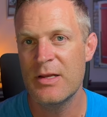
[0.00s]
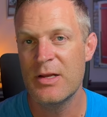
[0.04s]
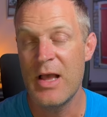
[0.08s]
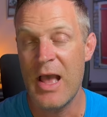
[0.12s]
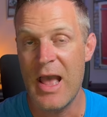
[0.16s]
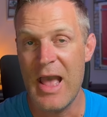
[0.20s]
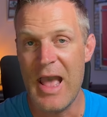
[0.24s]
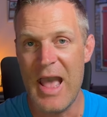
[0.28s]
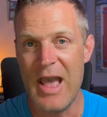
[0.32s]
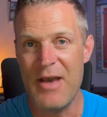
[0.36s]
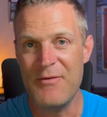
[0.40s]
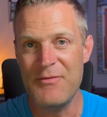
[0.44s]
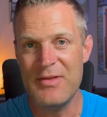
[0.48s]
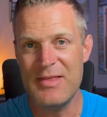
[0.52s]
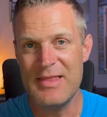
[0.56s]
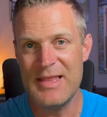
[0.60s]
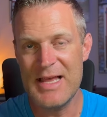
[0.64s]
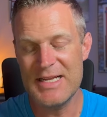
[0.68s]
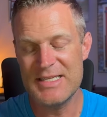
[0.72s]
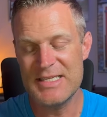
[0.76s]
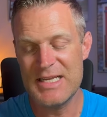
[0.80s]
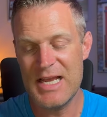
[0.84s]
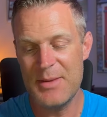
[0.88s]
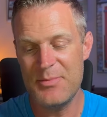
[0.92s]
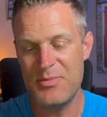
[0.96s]
Having
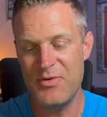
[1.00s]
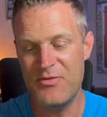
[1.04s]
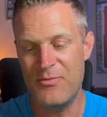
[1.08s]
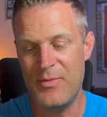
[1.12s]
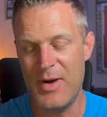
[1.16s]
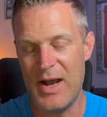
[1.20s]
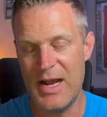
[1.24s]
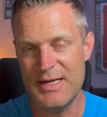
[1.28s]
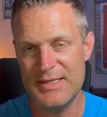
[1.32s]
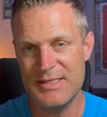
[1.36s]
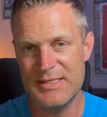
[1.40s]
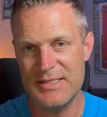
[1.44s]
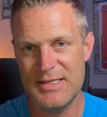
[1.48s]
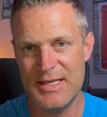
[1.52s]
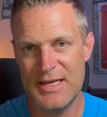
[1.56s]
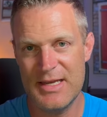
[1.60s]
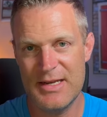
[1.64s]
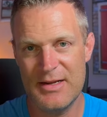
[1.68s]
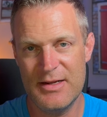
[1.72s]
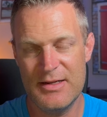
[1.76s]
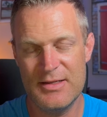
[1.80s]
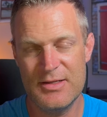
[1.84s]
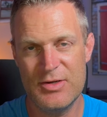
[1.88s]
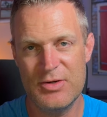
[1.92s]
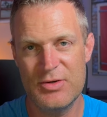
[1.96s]
that type of mindset
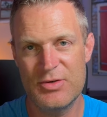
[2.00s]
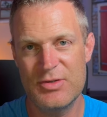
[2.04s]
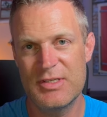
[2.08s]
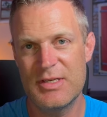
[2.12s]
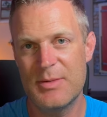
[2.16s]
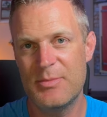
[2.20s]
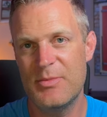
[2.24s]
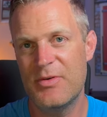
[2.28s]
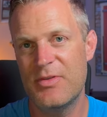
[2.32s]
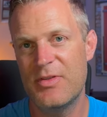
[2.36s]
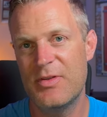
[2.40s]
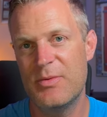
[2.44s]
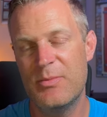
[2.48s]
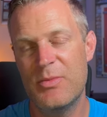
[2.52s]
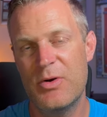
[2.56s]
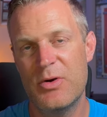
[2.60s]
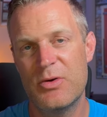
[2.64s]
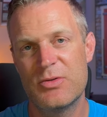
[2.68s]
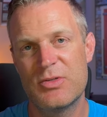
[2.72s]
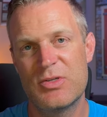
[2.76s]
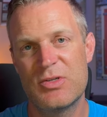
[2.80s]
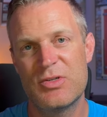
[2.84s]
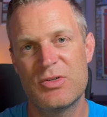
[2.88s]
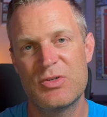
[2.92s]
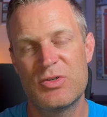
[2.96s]
under some of the
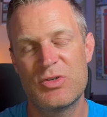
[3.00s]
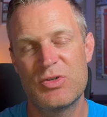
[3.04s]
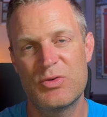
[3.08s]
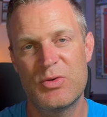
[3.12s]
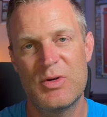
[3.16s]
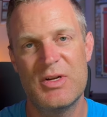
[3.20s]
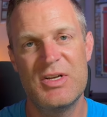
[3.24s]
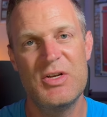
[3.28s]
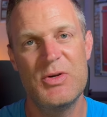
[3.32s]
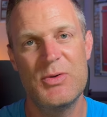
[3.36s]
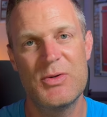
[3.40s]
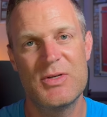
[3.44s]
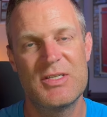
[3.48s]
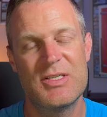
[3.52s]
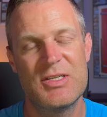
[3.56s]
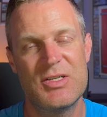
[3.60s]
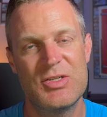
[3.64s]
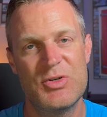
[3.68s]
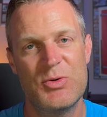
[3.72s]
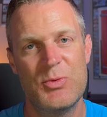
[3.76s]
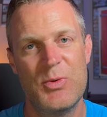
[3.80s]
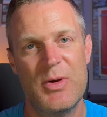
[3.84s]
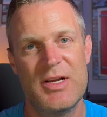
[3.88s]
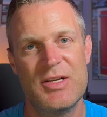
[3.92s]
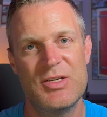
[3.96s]
most strenuous
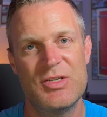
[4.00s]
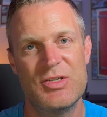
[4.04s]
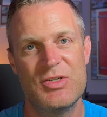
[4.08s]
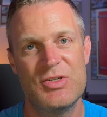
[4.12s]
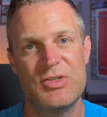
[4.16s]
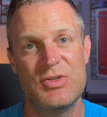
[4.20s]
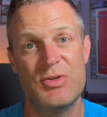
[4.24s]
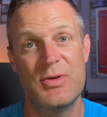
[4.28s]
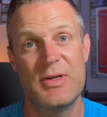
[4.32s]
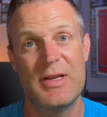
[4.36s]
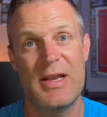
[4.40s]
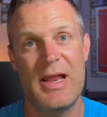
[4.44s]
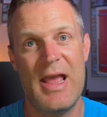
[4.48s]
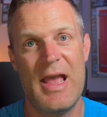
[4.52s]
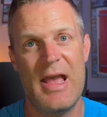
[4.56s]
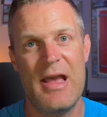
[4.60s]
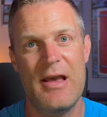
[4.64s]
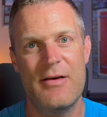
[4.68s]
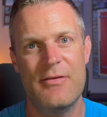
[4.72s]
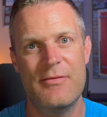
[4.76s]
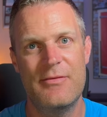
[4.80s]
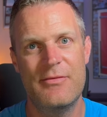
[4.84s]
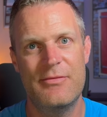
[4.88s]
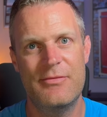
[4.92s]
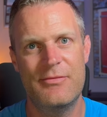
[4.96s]
situations you can
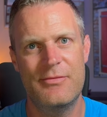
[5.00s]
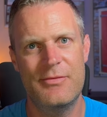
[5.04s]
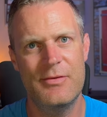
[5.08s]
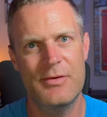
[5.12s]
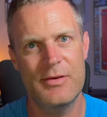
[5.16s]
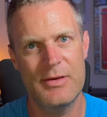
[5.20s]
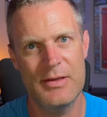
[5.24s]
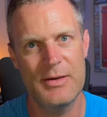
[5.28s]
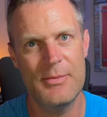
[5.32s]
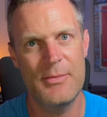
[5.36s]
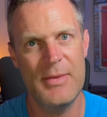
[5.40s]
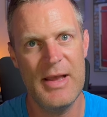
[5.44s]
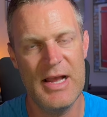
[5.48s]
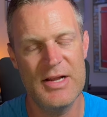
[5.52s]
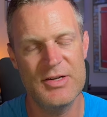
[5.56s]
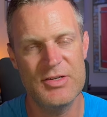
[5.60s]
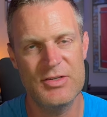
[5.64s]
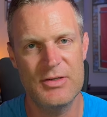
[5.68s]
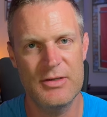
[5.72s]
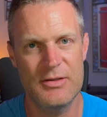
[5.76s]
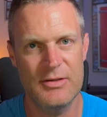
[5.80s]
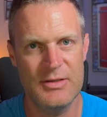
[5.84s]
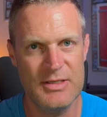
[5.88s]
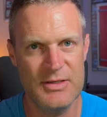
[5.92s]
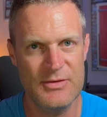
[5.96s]
have, you can
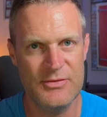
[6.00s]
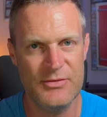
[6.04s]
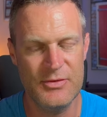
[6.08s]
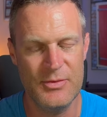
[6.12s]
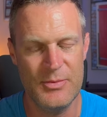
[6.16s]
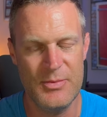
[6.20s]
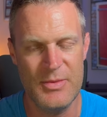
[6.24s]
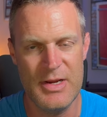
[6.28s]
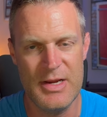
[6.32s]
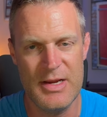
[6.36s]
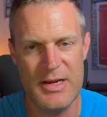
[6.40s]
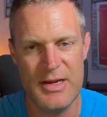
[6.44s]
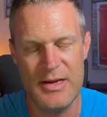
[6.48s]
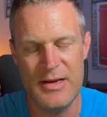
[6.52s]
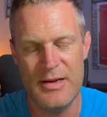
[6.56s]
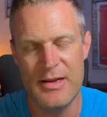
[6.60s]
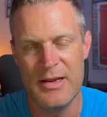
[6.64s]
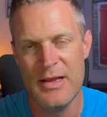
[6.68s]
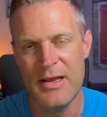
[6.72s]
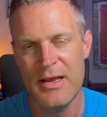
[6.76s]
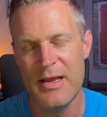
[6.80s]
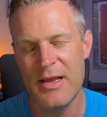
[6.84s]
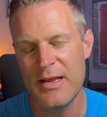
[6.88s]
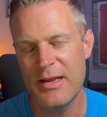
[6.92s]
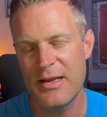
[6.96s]
imagine, at least for me,
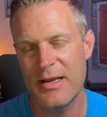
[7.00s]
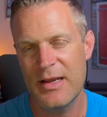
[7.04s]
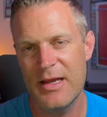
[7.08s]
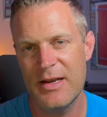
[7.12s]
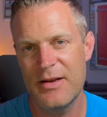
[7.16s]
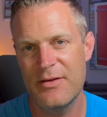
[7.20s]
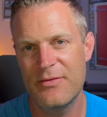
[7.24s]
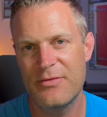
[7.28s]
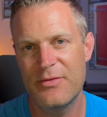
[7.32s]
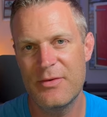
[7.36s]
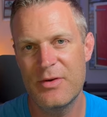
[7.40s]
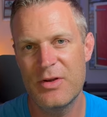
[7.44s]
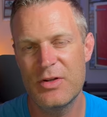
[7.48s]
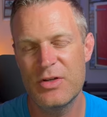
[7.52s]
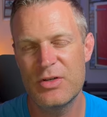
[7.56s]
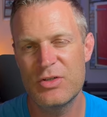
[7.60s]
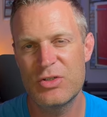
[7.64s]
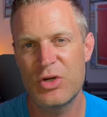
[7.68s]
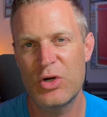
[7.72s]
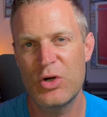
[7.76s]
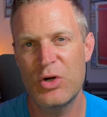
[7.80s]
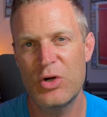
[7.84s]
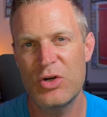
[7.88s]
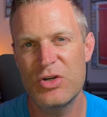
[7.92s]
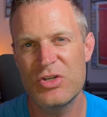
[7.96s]
kind of
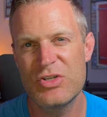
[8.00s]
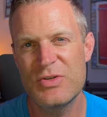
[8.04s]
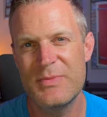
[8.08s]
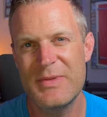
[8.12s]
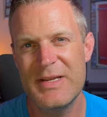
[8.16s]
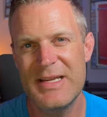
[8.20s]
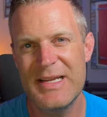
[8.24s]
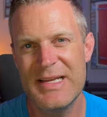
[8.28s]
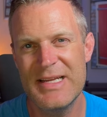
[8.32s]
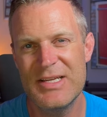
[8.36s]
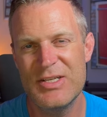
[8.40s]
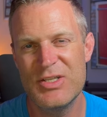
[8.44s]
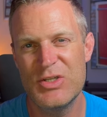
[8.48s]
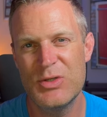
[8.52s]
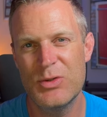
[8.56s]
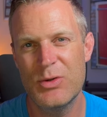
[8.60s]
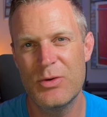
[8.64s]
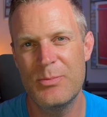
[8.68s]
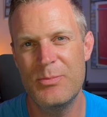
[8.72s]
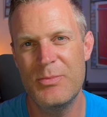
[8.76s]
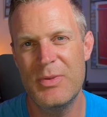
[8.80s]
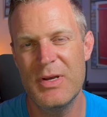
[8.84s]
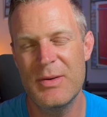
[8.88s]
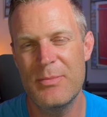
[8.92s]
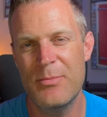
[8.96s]
turned me into a
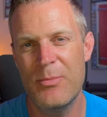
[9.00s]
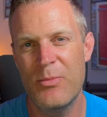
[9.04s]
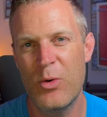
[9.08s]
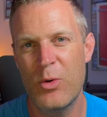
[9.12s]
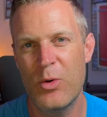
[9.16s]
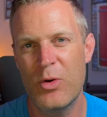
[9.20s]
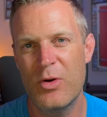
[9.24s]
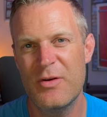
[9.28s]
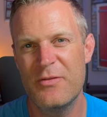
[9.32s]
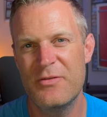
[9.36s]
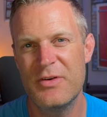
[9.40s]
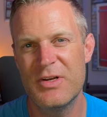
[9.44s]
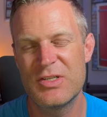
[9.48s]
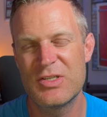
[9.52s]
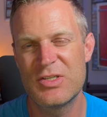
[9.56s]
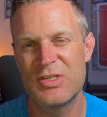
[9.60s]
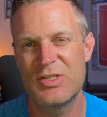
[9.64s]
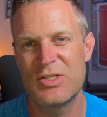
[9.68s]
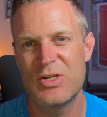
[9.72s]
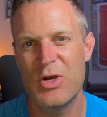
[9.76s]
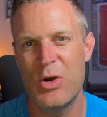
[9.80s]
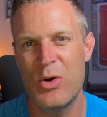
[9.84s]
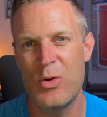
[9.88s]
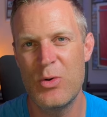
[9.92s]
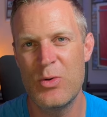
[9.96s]
bit more of a
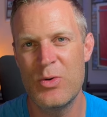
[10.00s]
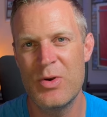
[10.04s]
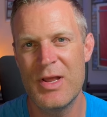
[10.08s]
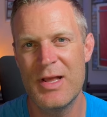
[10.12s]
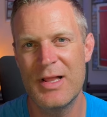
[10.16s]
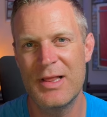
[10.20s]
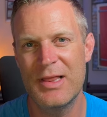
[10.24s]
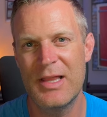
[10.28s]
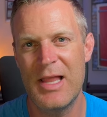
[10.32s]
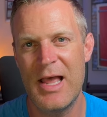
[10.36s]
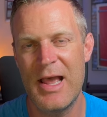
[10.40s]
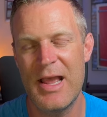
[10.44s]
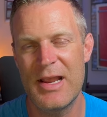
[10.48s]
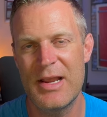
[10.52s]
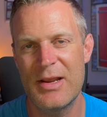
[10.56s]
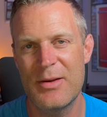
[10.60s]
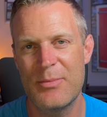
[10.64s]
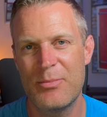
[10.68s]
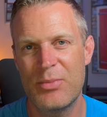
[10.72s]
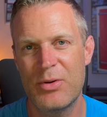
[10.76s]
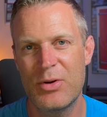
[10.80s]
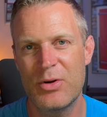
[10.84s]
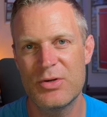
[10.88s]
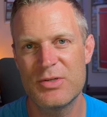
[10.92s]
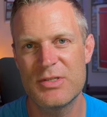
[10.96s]

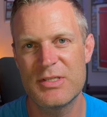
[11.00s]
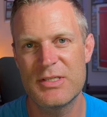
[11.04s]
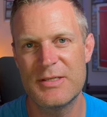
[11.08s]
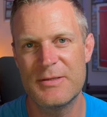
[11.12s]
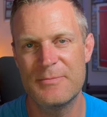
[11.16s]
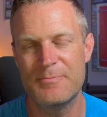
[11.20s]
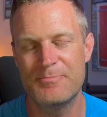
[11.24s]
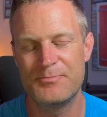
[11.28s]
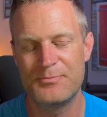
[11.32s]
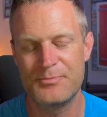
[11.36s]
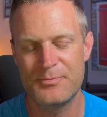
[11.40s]
stone-like person.